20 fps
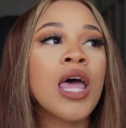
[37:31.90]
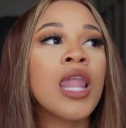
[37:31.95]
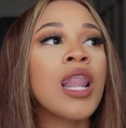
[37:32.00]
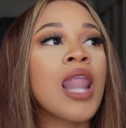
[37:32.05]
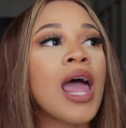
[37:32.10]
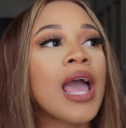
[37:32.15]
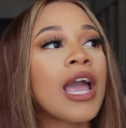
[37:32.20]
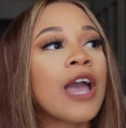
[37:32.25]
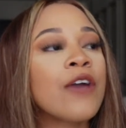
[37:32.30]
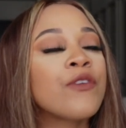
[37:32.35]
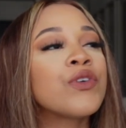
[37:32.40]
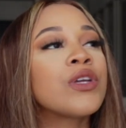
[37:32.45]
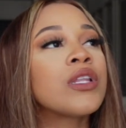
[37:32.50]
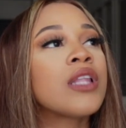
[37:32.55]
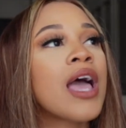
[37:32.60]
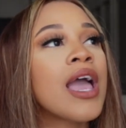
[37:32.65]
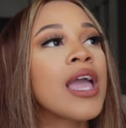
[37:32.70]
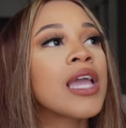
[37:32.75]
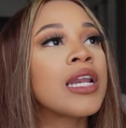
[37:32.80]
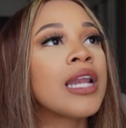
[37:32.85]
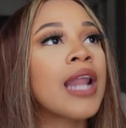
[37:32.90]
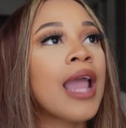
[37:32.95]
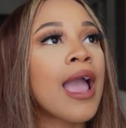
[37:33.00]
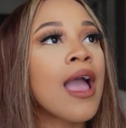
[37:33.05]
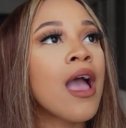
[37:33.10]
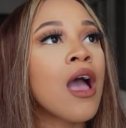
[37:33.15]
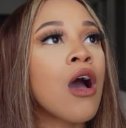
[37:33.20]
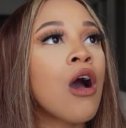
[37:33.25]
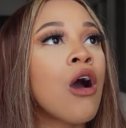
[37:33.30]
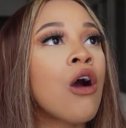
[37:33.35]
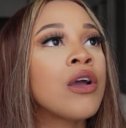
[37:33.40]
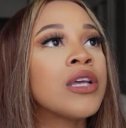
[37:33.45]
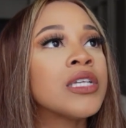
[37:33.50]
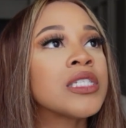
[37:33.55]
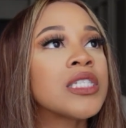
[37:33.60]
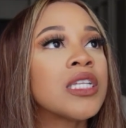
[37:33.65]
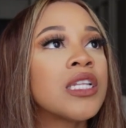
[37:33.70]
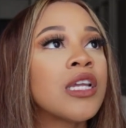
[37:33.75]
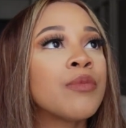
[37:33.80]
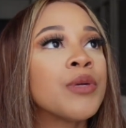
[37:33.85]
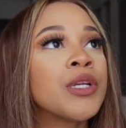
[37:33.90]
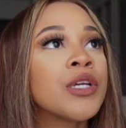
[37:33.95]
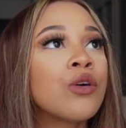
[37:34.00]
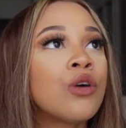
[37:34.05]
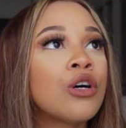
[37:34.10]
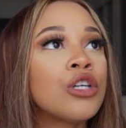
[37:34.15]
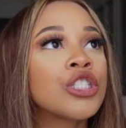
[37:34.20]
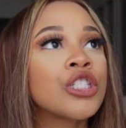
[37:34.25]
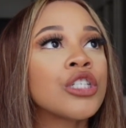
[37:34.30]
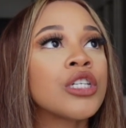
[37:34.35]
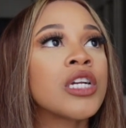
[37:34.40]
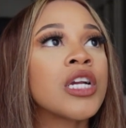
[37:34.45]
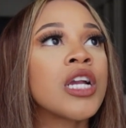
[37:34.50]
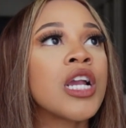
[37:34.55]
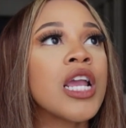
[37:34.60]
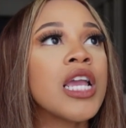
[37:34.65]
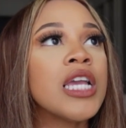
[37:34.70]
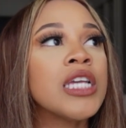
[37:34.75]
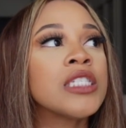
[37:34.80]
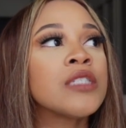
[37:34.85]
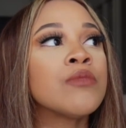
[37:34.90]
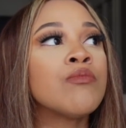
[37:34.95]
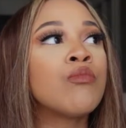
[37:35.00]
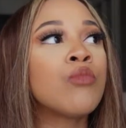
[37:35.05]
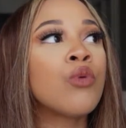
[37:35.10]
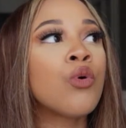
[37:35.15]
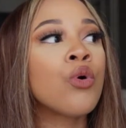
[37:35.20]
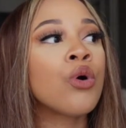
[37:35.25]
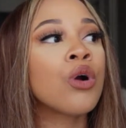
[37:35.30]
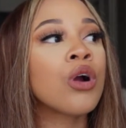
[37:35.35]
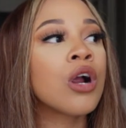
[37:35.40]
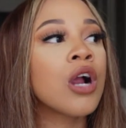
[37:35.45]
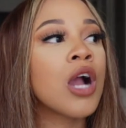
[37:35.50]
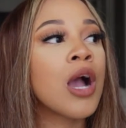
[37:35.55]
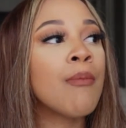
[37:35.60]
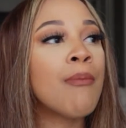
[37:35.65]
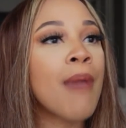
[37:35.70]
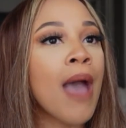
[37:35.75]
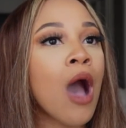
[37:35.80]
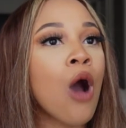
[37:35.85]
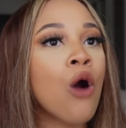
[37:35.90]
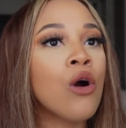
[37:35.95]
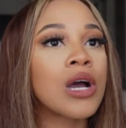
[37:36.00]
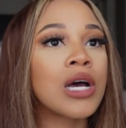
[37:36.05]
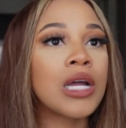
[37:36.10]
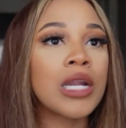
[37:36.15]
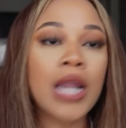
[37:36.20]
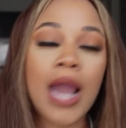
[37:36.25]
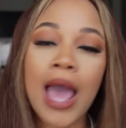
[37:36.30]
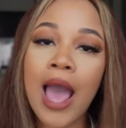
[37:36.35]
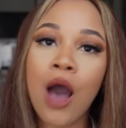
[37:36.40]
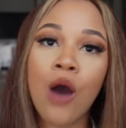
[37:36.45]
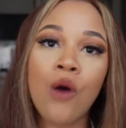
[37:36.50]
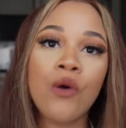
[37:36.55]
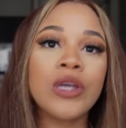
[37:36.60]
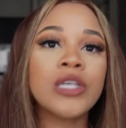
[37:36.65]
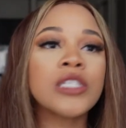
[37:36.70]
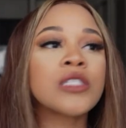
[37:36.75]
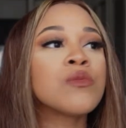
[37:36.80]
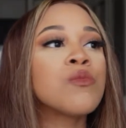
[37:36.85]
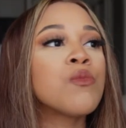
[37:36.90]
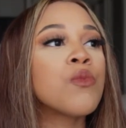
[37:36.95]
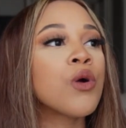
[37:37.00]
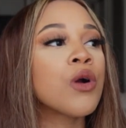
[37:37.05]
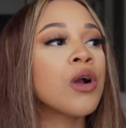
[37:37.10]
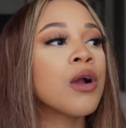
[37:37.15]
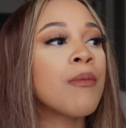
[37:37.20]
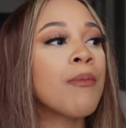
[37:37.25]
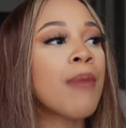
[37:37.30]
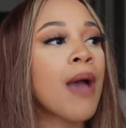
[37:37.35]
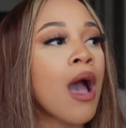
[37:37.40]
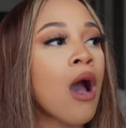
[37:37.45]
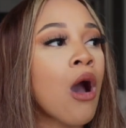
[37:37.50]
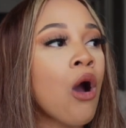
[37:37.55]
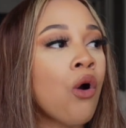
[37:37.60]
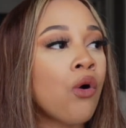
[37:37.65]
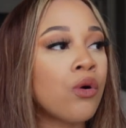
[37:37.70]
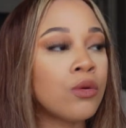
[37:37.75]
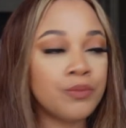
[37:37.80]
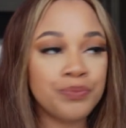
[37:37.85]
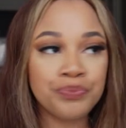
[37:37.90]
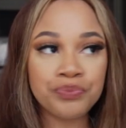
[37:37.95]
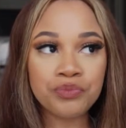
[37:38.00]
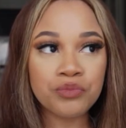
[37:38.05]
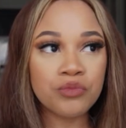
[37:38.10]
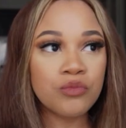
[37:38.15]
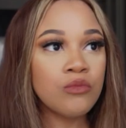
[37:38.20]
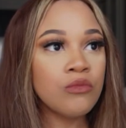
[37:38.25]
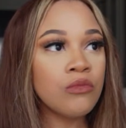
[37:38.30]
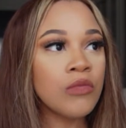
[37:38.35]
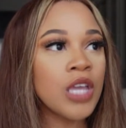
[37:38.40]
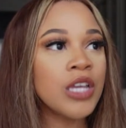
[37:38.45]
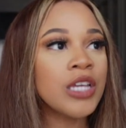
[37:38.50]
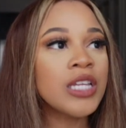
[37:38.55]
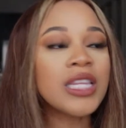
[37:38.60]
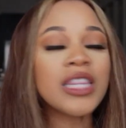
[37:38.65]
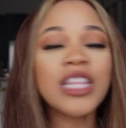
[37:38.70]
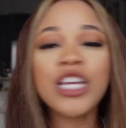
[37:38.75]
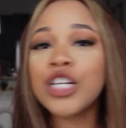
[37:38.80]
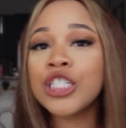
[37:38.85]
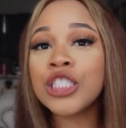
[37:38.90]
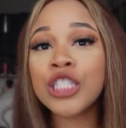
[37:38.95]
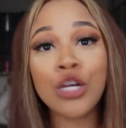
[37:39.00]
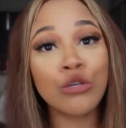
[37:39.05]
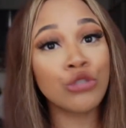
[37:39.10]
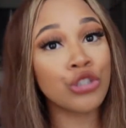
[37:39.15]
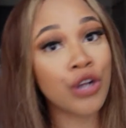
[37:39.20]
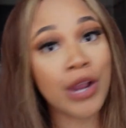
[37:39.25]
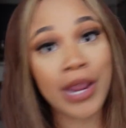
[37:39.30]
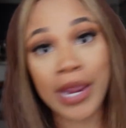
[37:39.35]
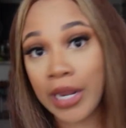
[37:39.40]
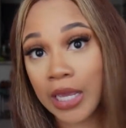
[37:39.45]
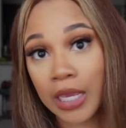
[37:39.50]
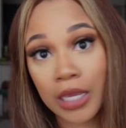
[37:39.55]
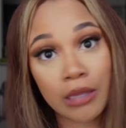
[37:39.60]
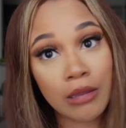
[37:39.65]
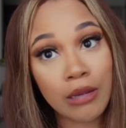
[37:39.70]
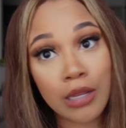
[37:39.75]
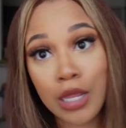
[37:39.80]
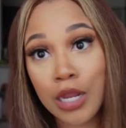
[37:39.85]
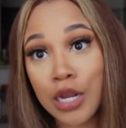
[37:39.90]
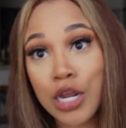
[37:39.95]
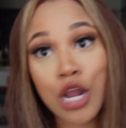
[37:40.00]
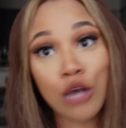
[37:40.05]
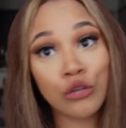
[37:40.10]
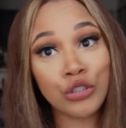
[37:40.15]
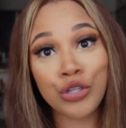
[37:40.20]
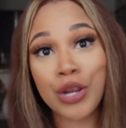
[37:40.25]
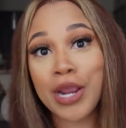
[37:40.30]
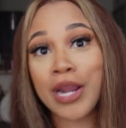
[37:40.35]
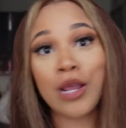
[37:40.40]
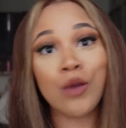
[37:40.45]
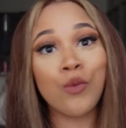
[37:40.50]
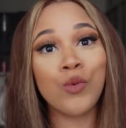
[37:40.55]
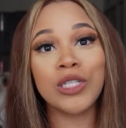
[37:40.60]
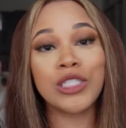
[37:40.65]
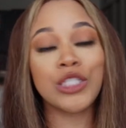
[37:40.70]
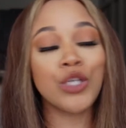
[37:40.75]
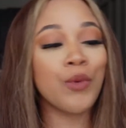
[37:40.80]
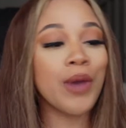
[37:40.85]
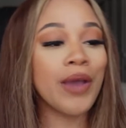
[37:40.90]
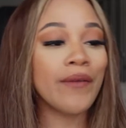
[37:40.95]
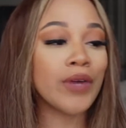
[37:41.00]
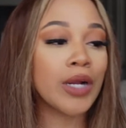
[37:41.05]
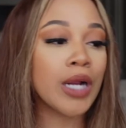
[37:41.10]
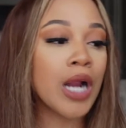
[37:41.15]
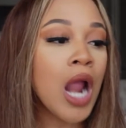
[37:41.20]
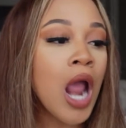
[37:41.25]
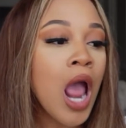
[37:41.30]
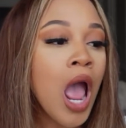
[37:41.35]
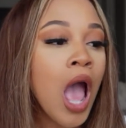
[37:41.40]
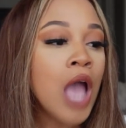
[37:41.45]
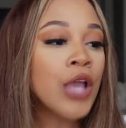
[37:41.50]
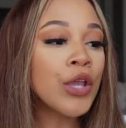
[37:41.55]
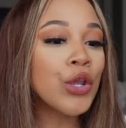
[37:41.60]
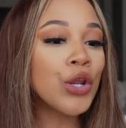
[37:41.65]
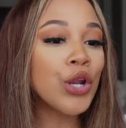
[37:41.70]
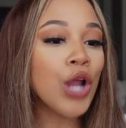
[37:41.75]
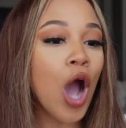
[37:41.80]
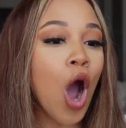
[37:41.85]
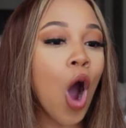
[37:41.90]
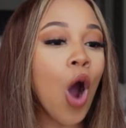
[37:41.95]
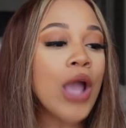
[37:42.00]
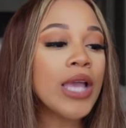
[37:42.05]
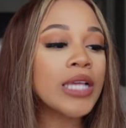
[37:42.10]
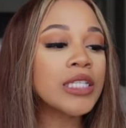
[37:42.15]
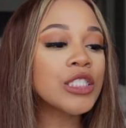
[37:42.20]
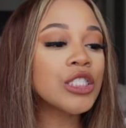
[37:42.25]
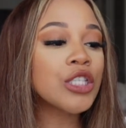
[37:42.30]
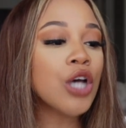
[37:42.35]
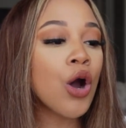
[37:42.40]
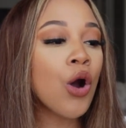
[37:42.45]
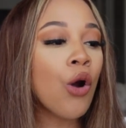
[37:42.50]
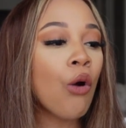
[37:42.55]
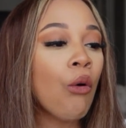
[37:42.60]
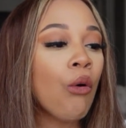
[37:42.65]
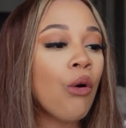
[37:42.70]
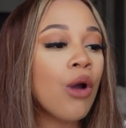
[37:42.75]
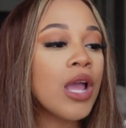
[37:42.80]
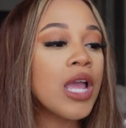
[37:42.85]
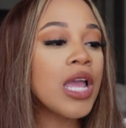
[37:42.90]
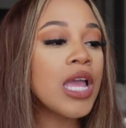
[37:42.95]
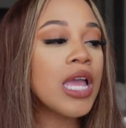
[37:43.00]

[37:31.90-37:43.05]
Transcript: Like, I feel like now in celebrity culture is more about clout. It's more about, there's no training. No training whatsoever, you know. And so